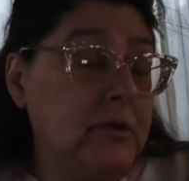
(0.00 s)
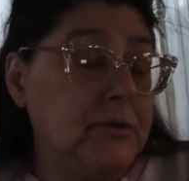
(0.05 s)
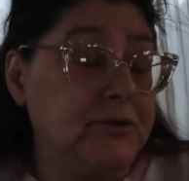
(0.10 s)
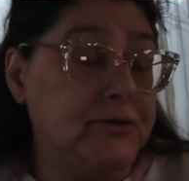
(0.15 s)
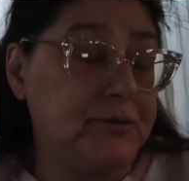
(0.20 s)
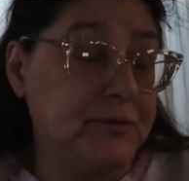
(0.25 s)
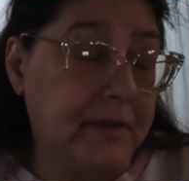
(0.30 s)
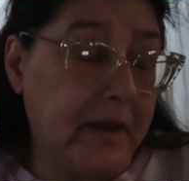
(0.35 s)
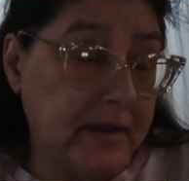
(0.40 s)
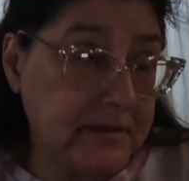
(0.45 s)

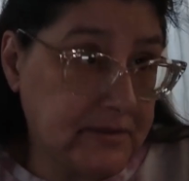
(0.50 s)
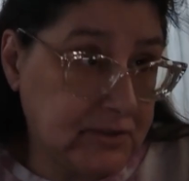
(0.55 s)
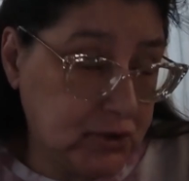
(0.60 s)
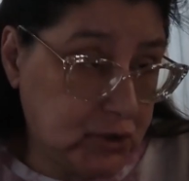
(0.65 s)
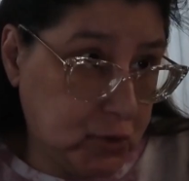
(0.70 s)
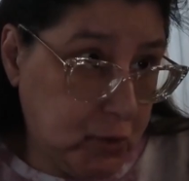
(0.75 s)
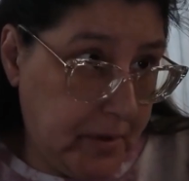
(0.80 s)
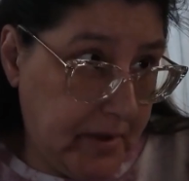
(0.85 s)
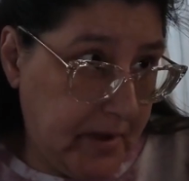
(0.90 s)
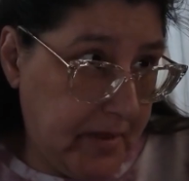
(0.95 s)

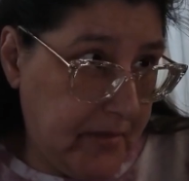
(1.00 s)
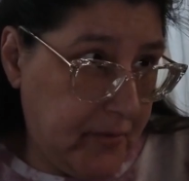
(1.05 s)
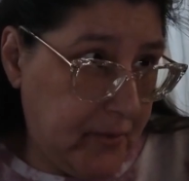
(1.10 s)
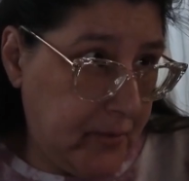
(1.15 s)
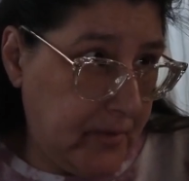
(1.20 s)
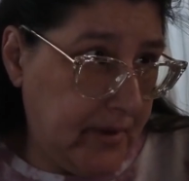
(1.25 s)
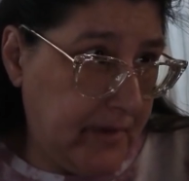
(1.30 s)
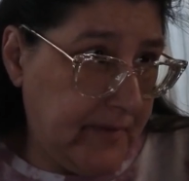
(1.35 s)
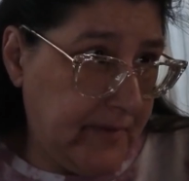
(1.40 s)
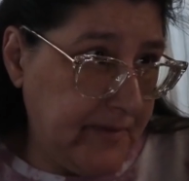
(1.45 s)

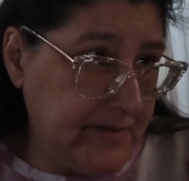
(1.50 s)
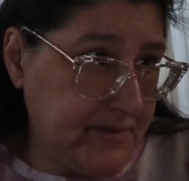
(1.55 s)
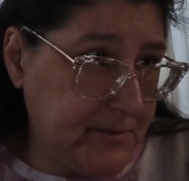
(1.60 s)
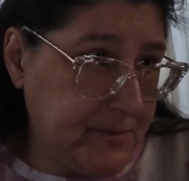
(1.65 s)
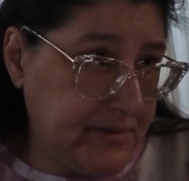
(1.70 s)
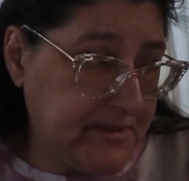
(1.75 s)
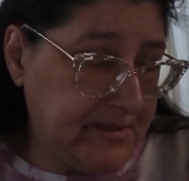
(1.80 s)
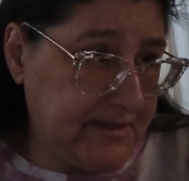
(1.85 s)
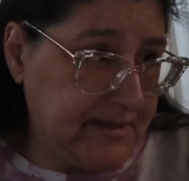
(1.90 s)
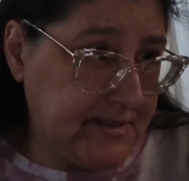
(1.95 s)
2023. This
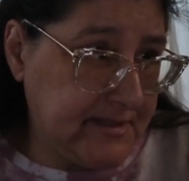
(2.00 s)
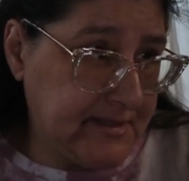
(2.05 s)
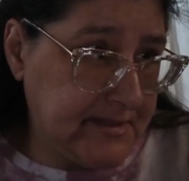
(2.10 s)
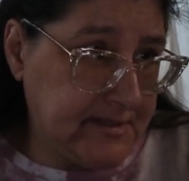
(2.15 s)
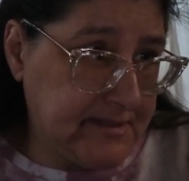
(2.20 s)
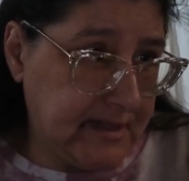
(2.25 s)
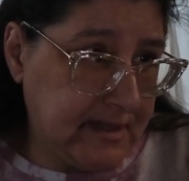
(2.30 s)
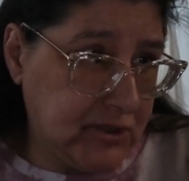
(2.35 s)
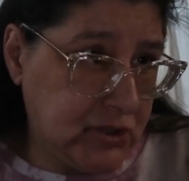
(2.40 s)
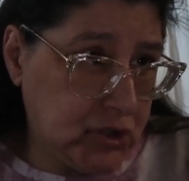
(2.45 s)
was the
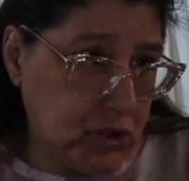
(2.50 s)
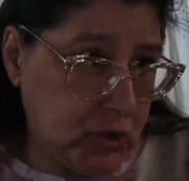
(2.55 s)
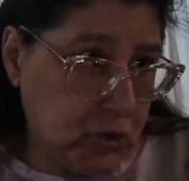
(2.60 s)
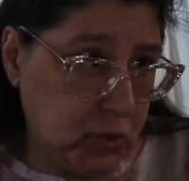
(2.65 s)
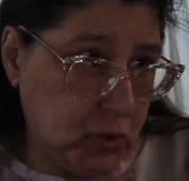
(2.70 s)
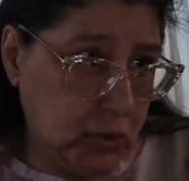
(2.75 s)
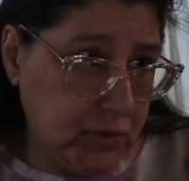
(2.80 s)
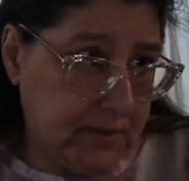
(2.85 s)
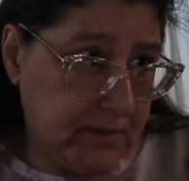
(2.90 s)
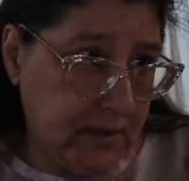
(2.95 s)

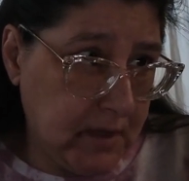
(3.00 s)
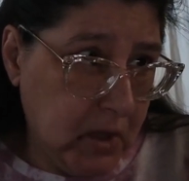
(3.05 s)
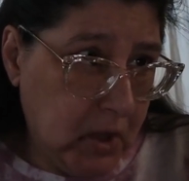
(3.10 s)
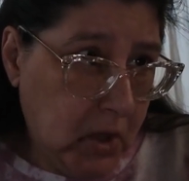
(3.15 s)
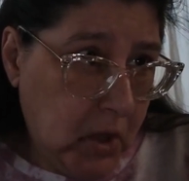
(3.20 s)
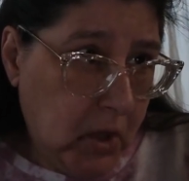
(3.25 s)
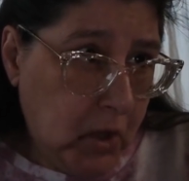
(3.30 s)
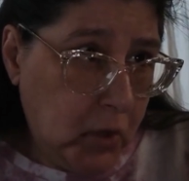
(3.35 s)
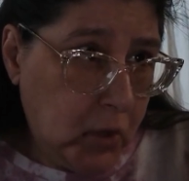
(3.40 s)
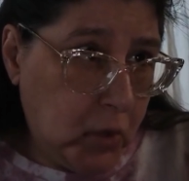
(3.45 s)
ScentSational
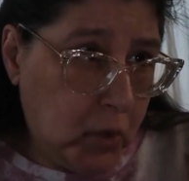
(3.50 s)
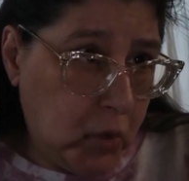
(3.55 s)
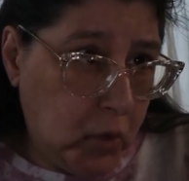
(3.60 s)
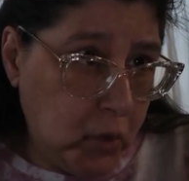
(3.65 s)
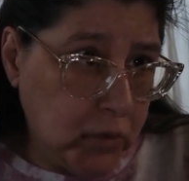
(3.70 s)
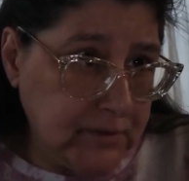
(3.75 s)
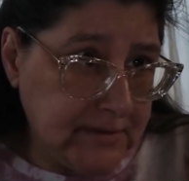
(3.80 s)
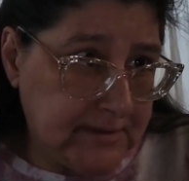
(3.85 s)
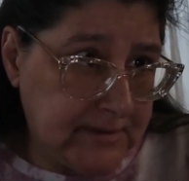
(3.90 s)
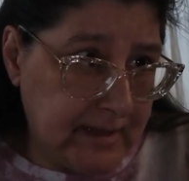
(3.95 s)

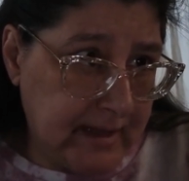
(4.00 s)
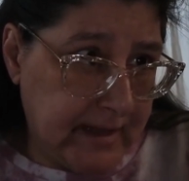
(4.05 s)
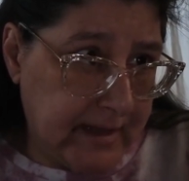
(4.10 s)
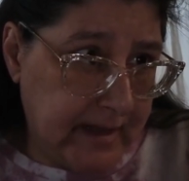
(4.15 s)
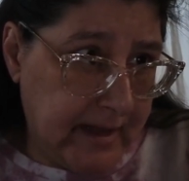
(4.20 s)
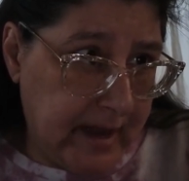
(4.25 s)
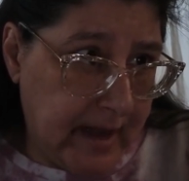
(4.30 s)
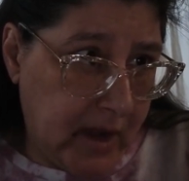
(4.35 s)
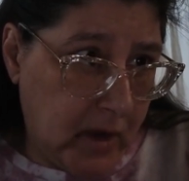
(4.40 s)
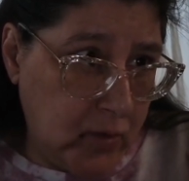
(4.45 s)
Ghouls
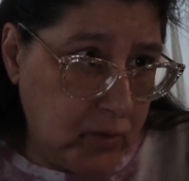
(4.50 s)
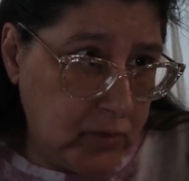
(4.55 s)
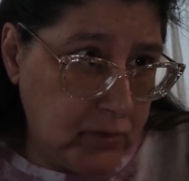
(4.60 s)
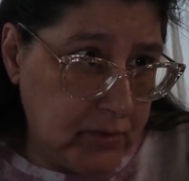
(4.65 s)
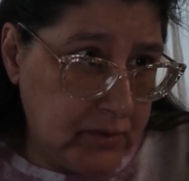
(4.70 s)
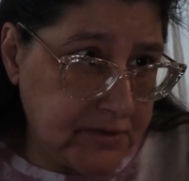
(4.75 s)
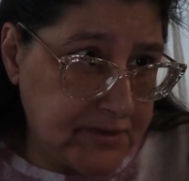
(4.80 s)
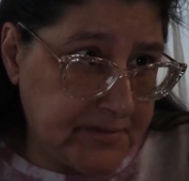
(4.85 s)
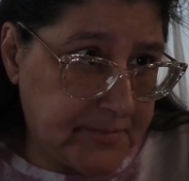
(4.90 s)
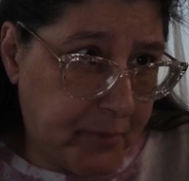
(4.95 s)
Night Out
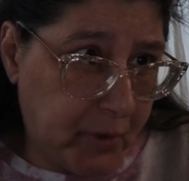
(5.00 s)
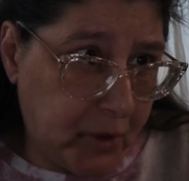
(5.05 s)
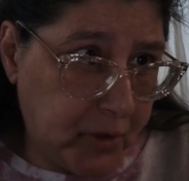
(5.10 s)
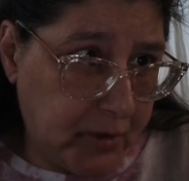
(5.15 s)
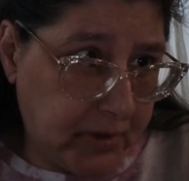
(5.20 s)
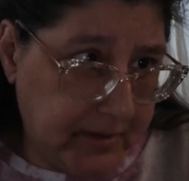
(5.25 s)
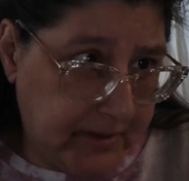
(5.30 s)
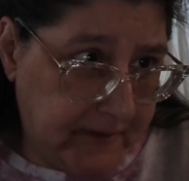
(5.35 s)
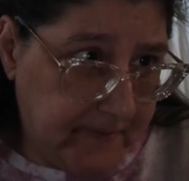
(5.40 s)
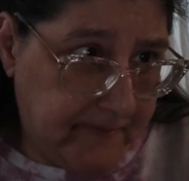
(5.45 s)

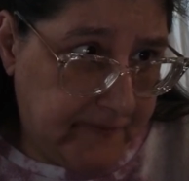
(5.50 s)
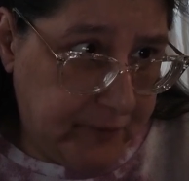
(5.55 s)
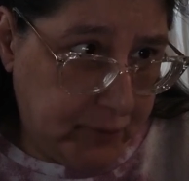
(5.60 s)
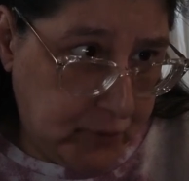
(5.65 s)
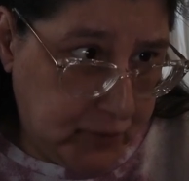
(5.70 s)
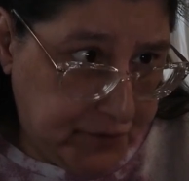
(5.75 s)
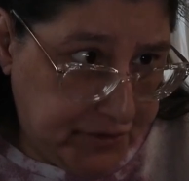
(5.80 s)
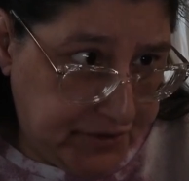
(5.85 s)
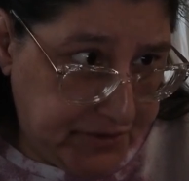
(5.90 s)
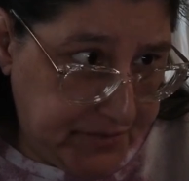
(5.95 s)
Sparkling
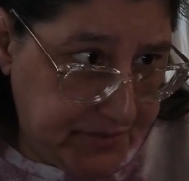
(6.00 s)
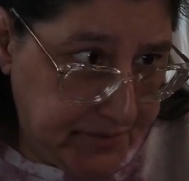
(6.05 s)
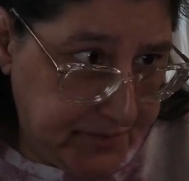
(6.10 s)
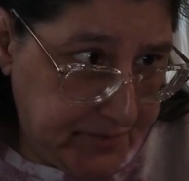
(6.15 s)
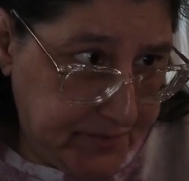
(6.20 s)
Fruits.